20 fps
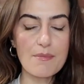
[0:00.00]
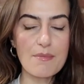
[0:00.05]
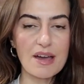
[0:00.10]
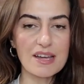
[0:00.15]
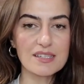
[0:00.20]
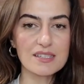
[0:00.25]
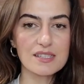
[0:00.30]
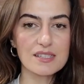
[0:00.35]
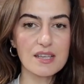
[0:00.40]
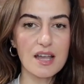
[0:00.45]
I
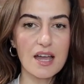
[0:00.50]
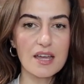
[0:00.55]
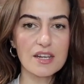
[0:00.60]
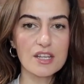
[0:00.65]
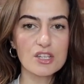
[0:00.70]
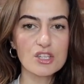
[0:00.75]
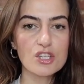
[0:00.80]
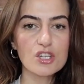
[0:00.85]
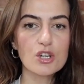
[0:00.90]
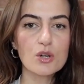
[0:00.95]

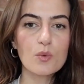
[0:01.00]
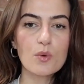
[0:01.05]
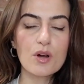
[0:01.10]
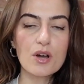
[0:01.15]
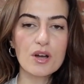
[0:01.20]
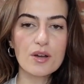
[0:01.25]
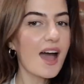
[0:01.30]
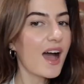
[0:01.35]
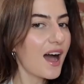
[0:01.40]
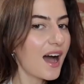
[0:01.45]
decided, you know
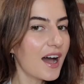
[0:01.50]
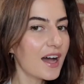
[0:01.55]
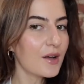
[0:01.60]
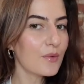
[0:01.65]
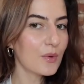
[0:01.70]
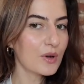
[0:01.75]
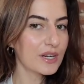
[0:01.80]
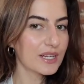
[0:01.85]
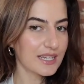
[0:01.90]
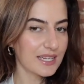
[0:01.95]
what? I
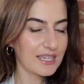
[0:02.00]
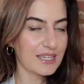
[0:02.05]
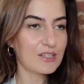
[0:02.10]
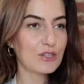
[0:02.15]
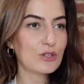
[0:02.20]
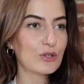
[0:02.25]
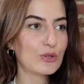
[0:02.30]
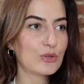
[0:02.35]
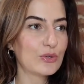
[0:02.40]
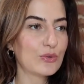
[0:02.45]
want a
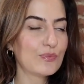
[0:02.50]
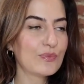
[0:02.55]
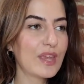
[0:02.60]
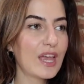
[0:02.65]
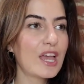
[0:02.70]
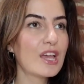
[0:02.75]
Kindle.